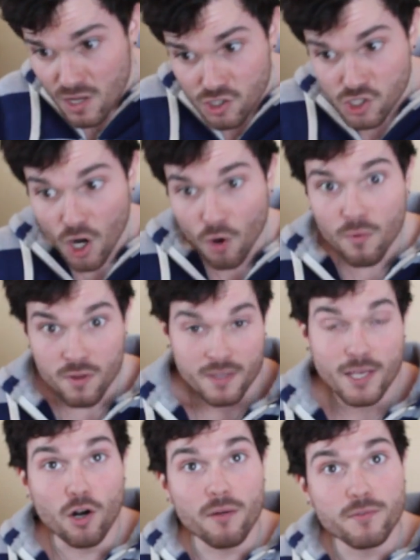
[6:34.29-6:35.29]
So
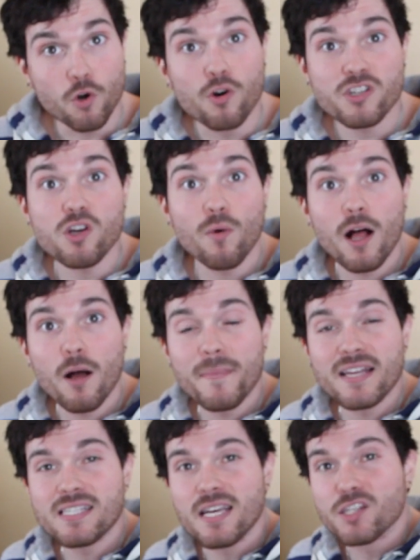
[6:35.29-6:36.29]
cortisol will help
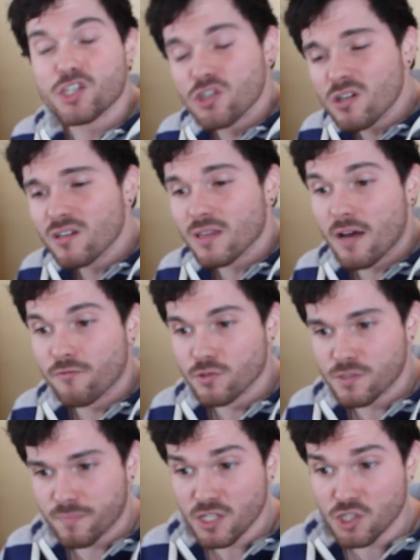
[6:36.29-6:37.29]
maintain the sugar
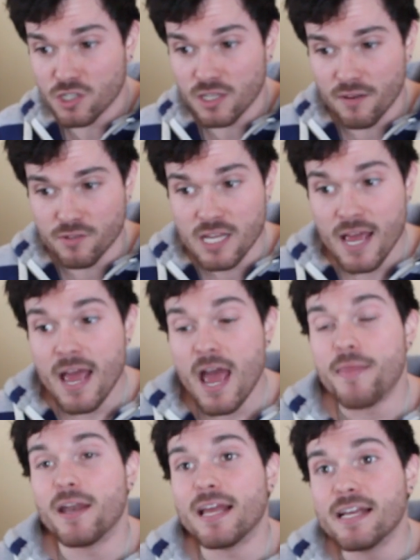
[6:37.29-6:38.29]
levels, blood sugar levels,
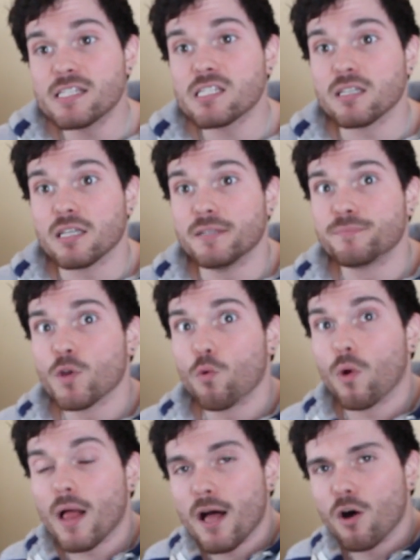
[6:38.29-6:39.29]
and then insulin
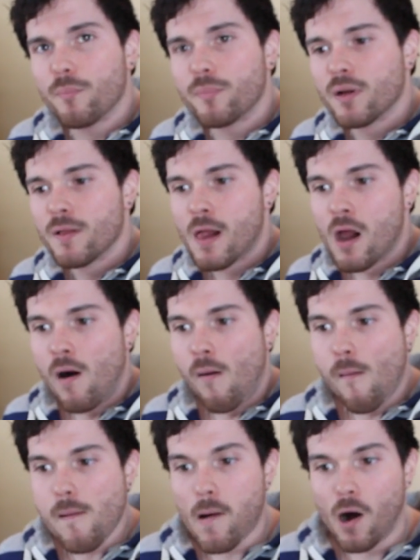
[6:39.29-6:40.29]
will help
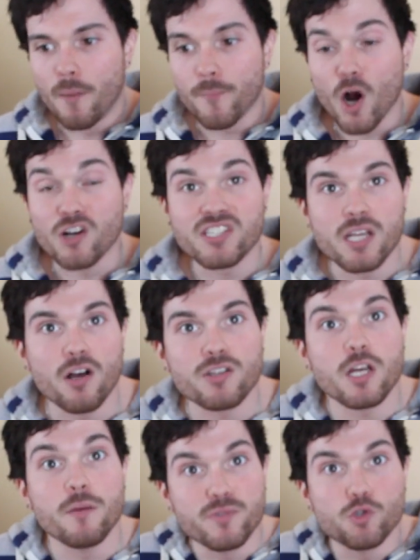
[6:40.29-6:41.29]
our
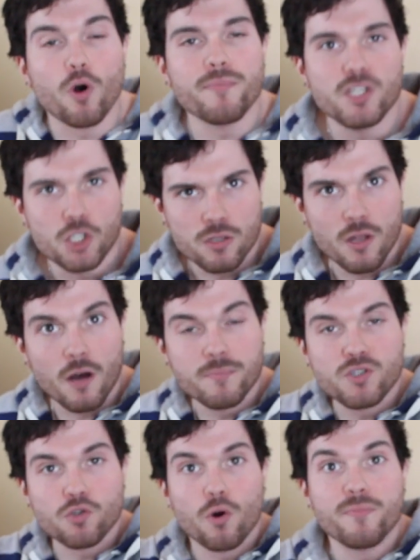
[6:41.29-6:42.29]
cells absorb
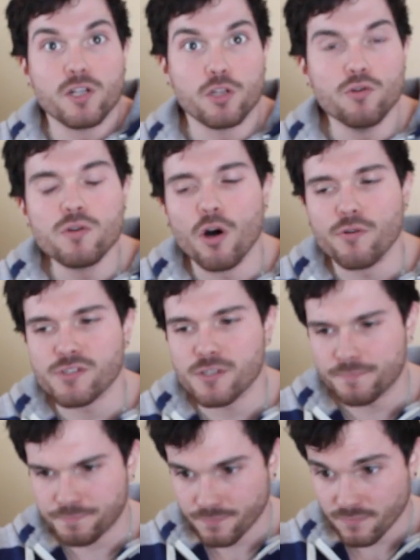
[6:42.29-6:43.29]
the glucose.